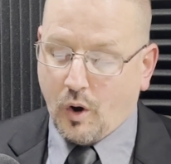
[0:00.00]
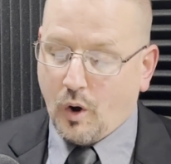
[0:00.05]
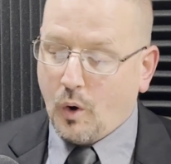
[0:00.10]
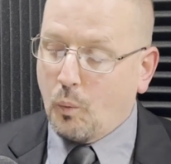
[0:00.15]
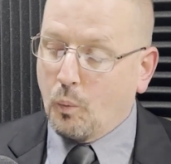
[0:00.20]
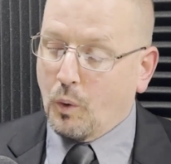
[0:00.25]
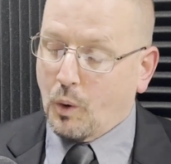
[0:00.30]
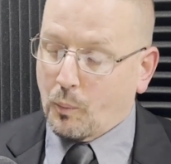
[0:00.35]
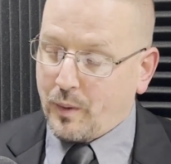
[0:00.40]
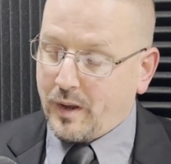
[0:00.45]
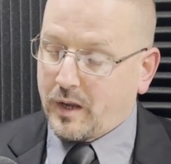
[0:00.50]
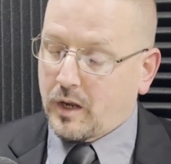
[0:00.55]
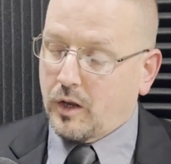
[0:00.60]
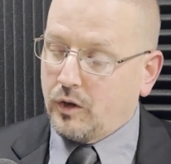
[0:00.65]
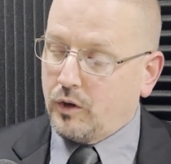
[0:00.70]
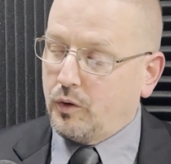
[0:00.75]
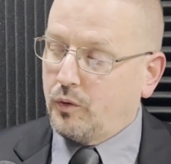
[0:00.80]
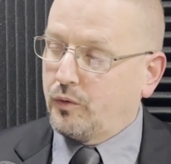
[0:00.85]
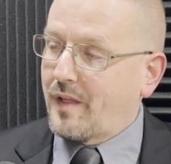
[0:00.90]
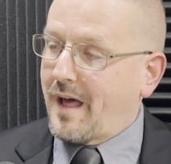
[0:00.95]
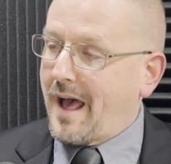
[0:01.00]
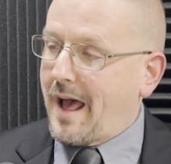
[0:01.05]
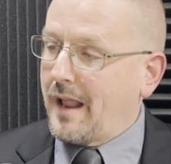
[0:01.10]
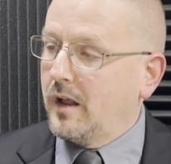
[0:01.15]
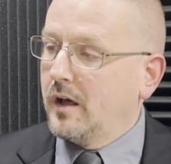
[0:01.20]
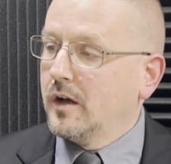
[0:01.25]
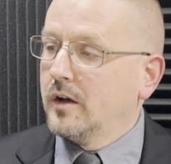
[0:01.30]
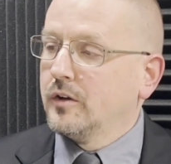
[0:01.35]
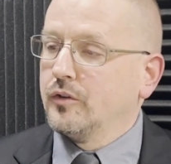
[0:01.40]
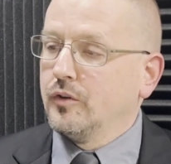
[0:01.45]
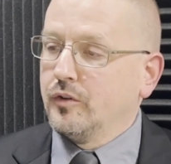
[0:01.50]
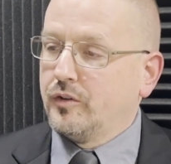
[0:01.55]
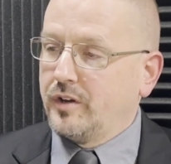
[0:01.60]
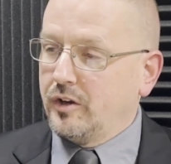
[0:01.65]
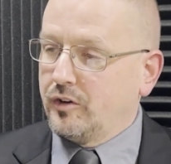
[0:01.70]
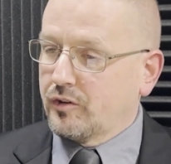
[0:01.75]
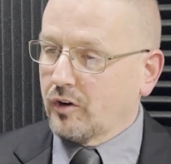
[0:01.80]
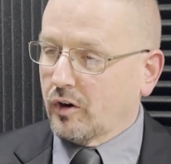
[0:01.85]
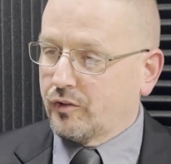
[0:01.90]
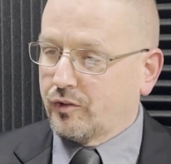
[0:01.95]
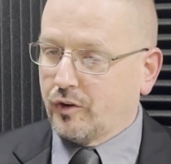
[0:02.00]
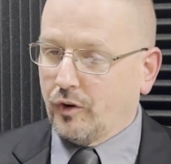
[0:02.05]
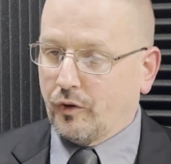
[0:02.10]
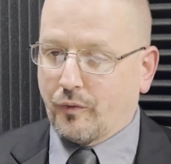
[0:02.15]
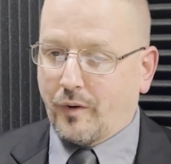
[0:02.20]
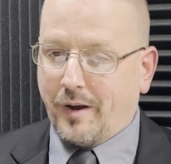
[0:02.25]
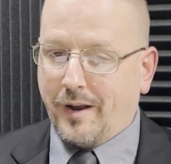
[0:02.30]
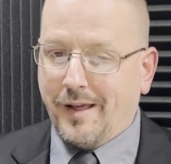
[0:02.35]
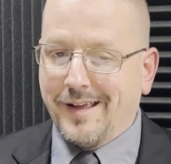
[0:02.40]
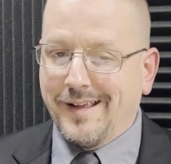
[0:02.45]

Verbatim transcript: where we can use that to teach our children.